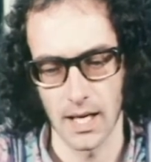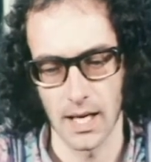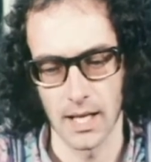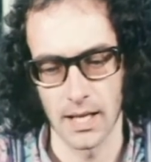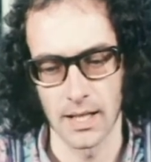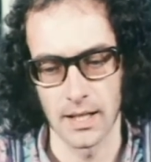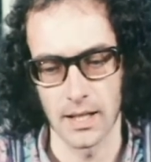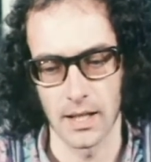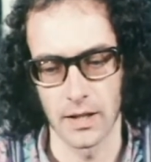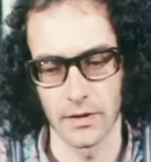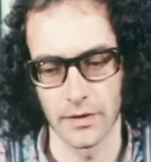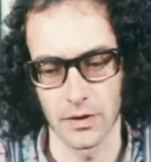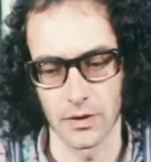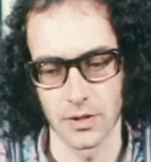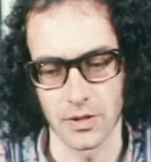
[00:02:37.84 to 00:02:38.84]
and I
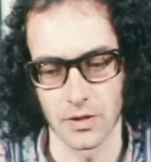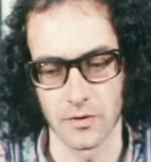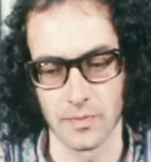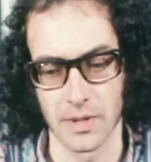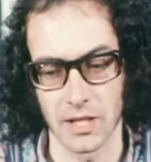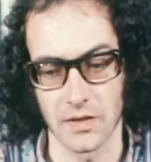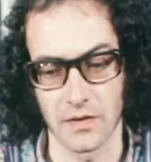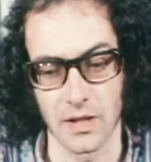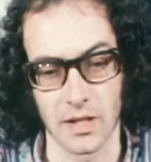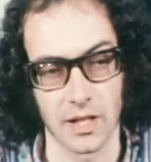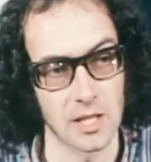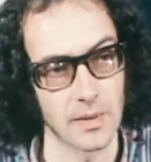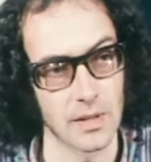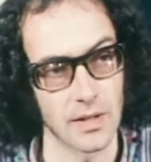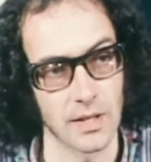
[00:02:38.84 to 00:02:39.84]
felt all sort of mixed
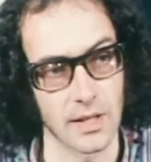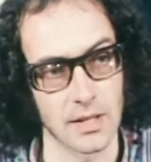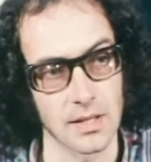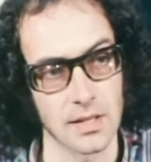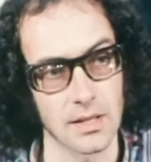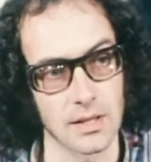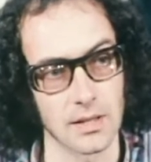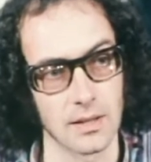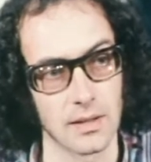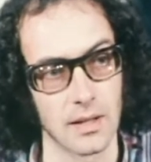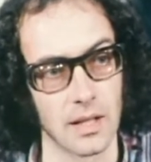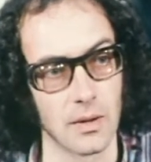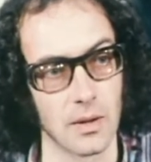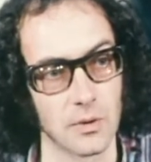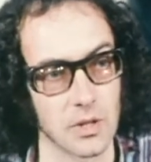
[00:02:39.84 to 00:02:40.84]
feelings about things,
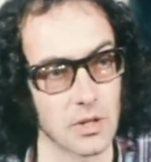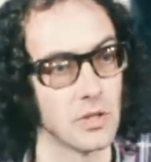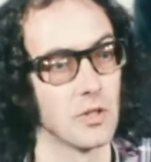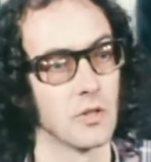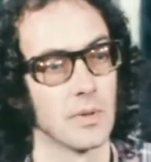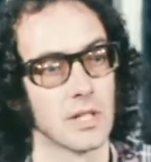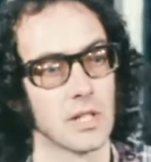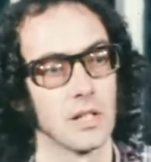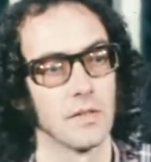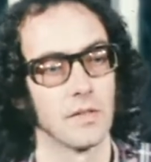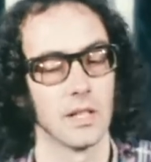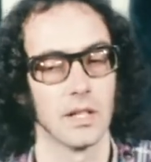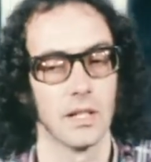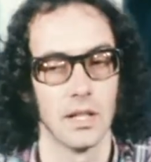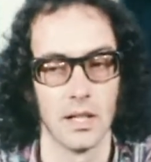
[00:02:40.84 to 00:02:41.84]
and I was unsure of myself,
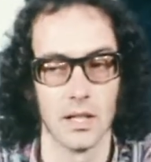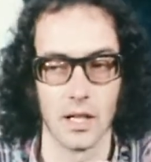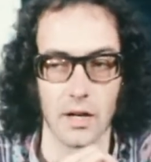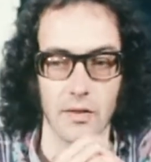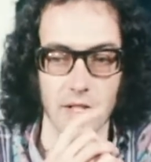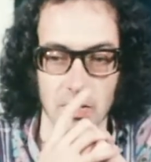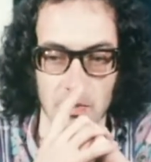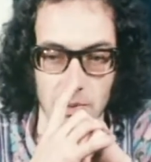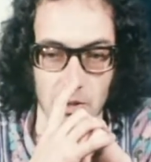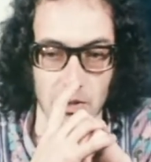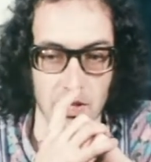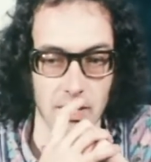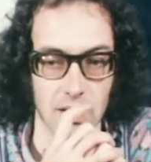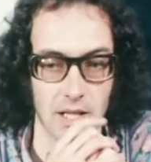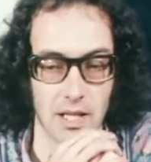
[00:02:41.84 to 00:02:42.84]
then I read some
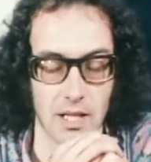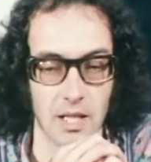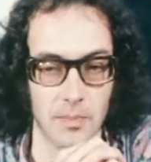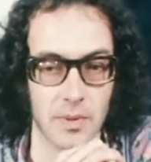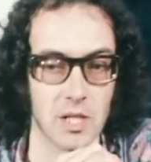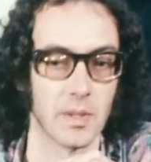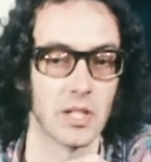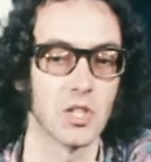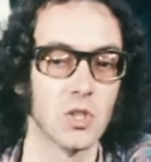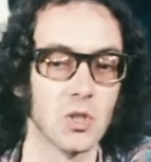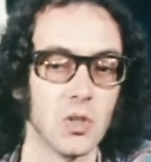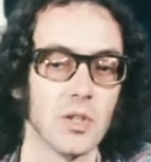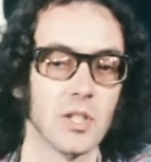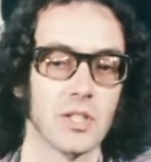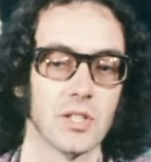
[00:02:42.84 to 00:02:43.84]
poetry, and I feel that I
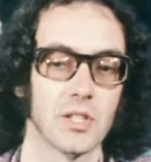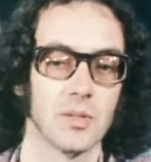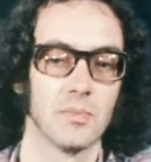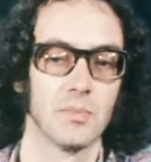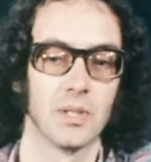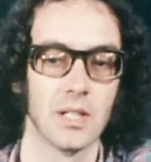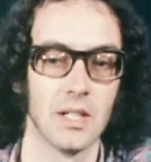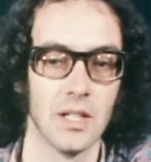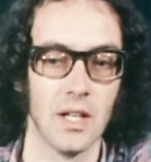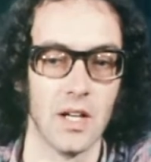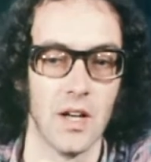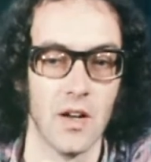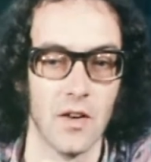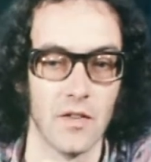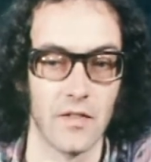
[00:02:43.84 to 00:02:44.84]
saw that somebody
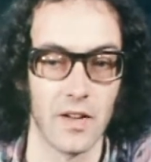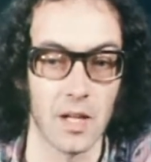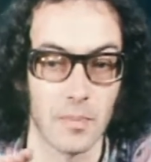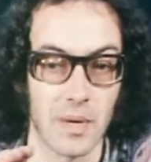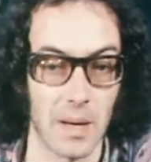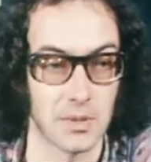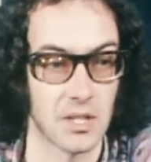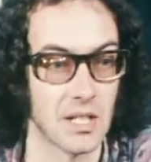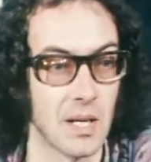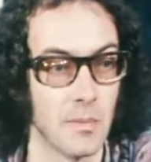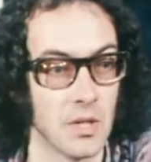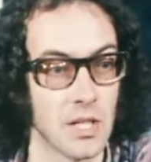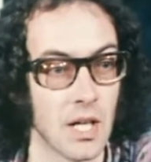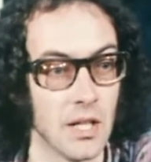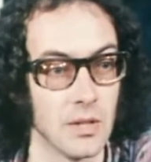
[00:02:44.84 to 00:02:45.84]
felt perhaps the same
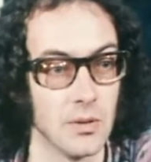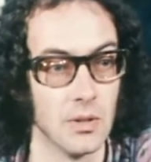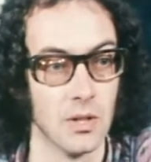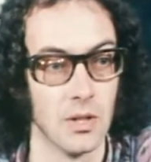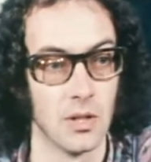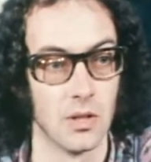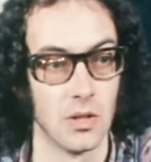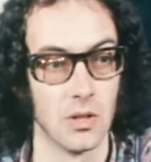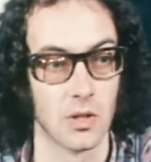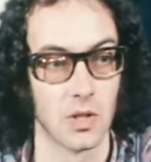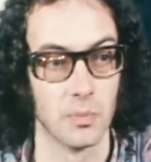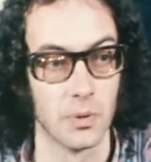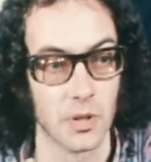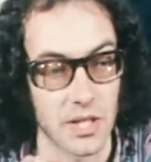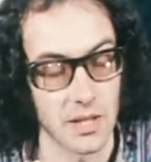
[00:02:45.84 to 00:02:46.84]
as I do, or
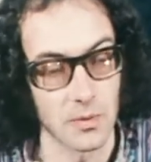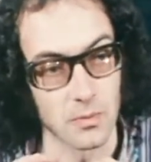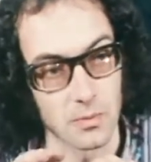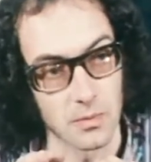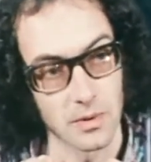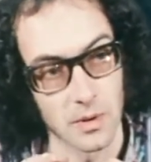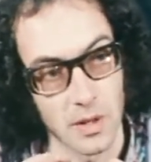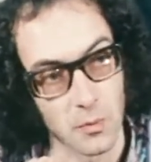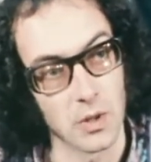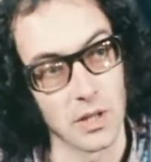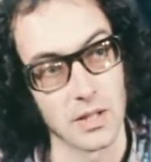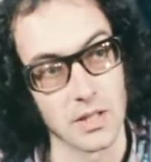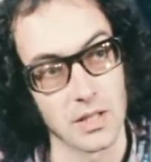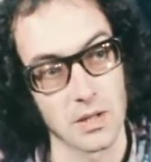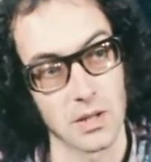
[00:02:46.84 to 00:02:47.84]
could put in
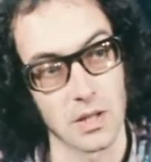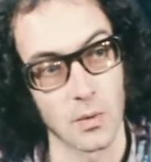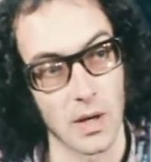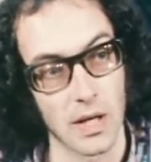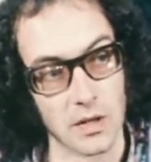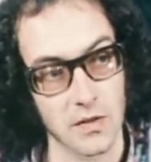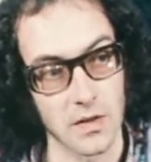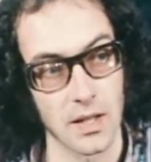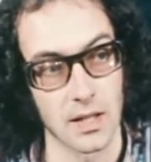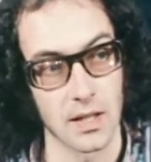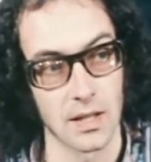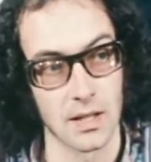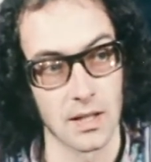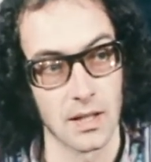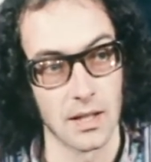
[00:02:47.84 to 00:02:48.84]
words the way I was feeling.
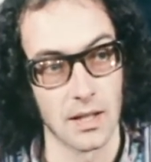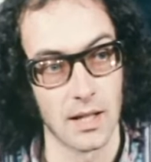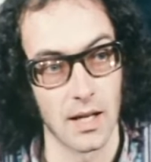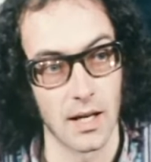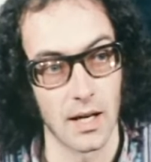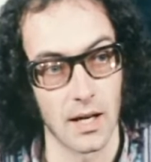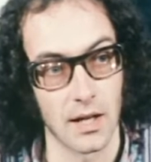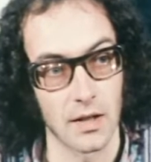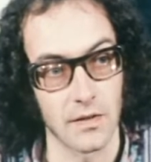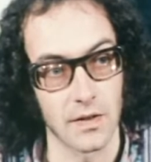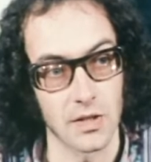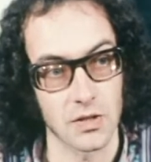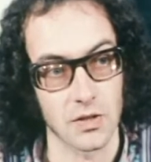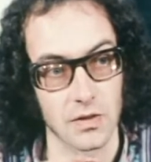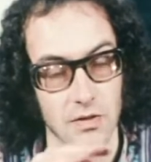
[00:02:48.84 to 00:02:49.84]
And I
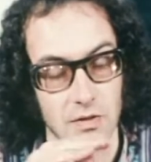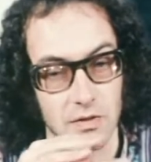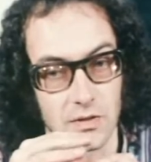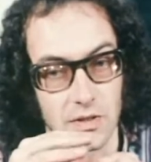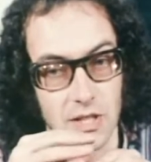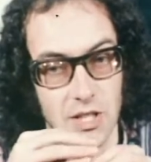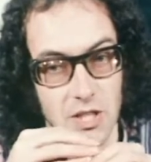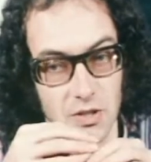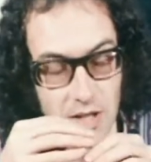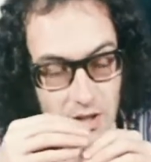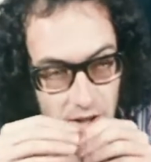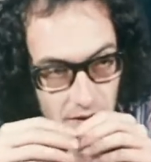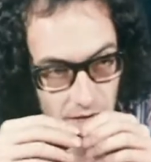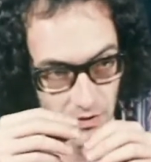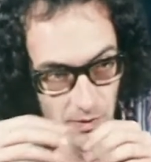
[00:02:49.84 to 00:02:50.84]
felt a sort of great
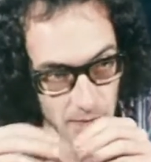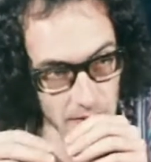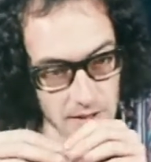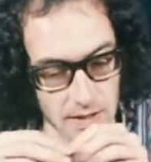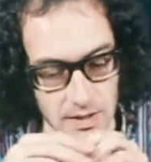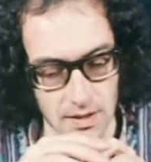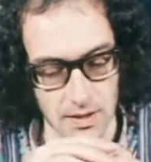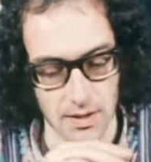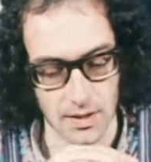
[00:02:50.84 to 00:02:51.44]
strength from this.